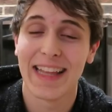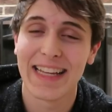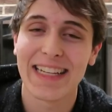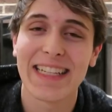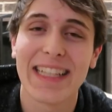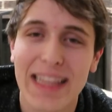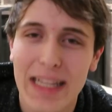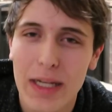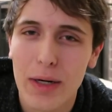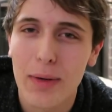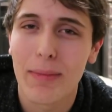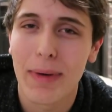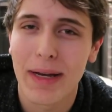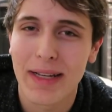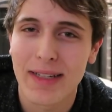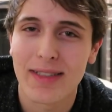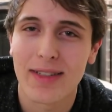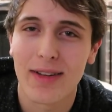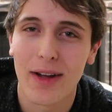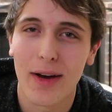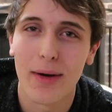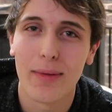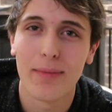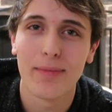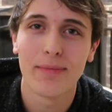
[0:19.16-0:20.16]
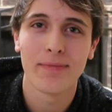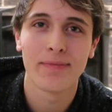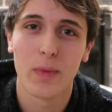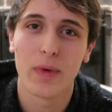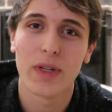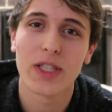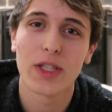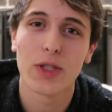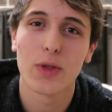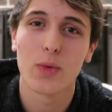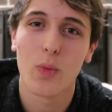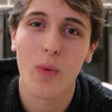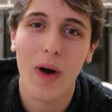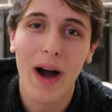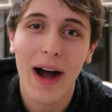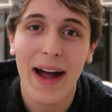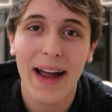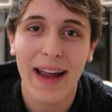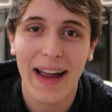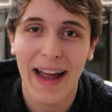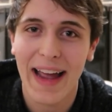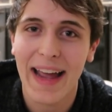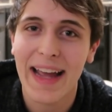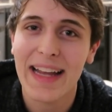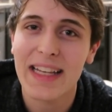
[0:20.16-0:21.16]
That's a little messed up, which is why
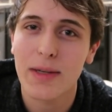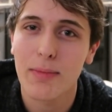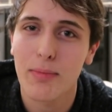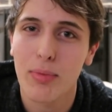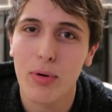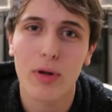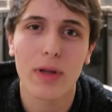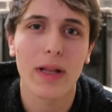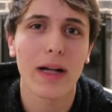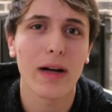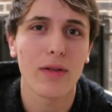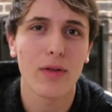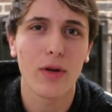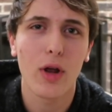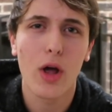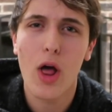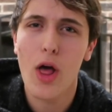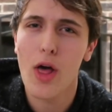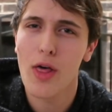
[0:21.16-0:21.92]
I had to pull out